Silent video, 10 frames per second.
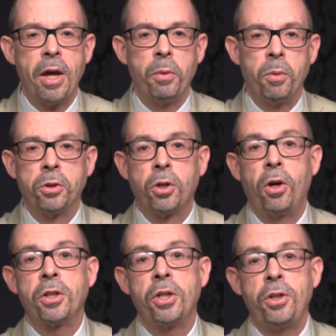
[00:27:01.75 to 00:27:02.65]
and we will
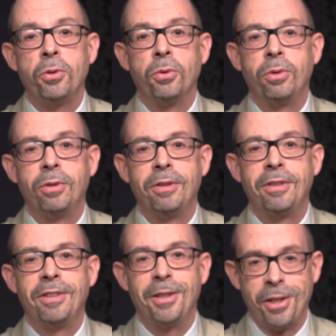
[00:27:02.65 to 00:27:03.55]
talk to you
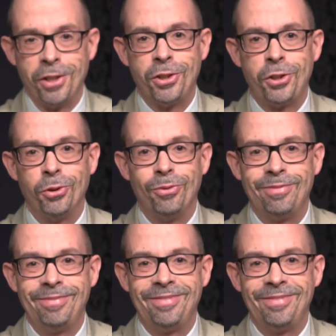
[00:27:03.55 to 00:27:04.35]
again soon.